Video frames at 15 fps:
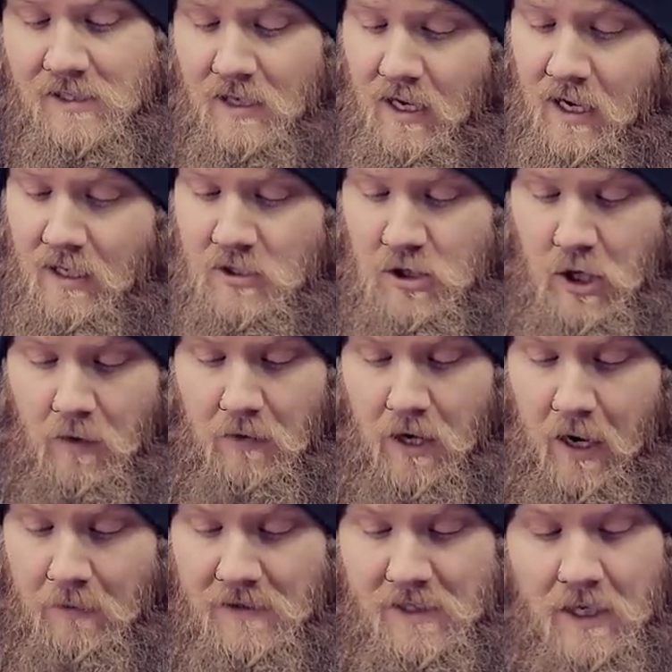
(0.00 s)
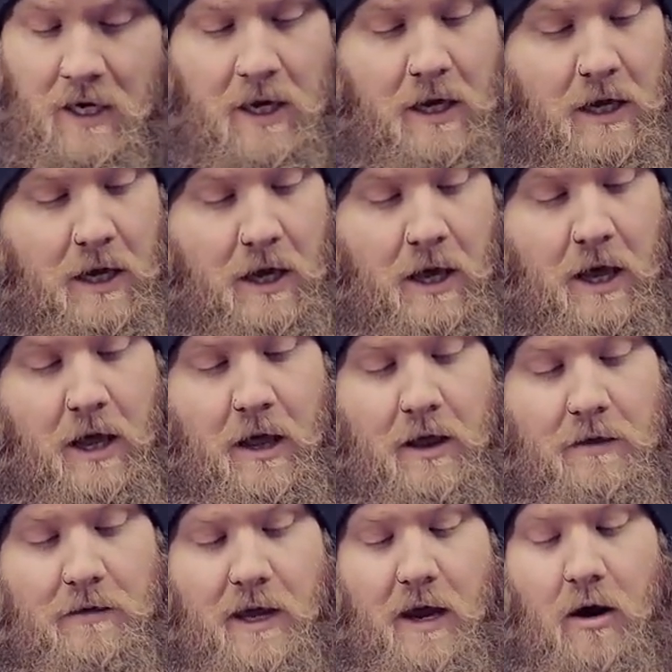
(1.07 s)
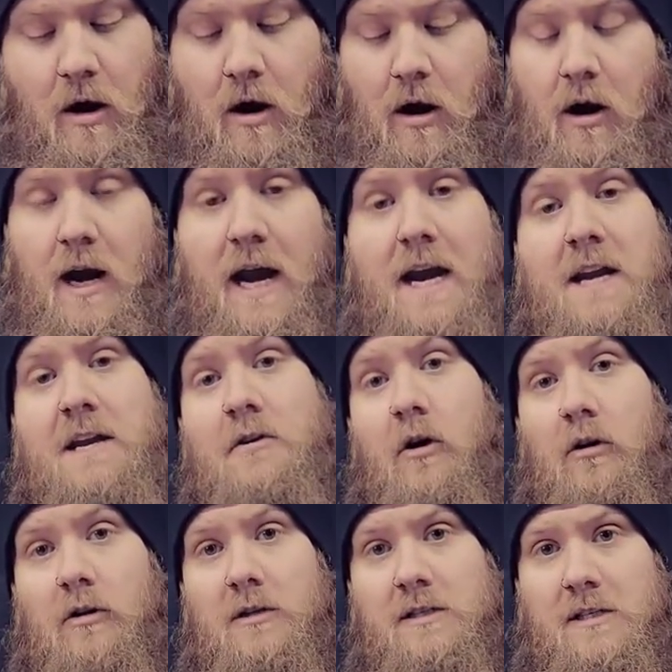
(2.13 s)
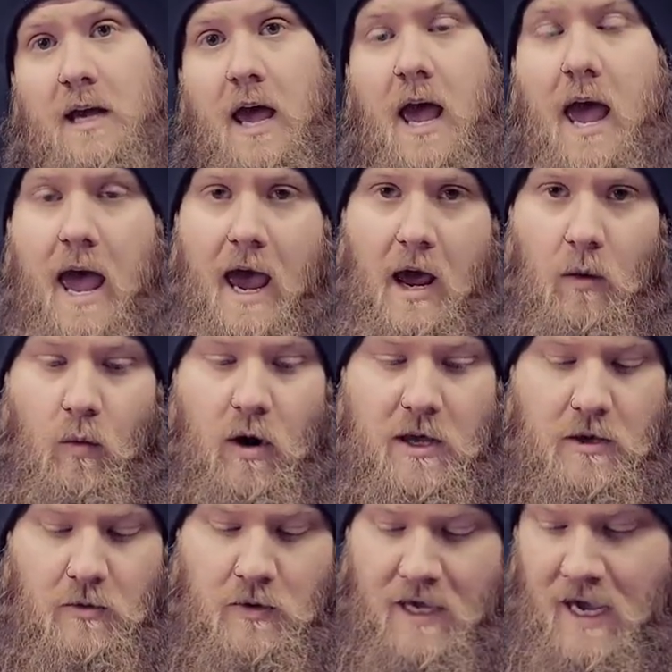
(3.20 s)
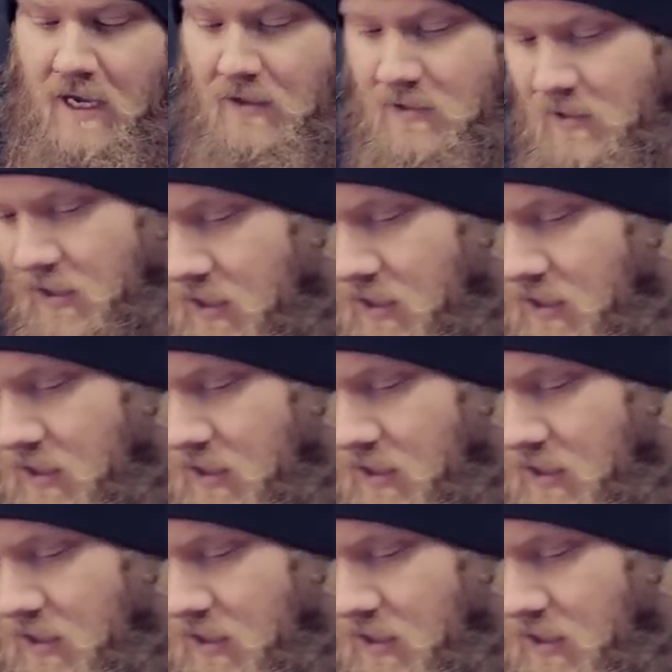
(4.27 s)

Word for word: uh, chop cups, they are eighty dollars, and what you get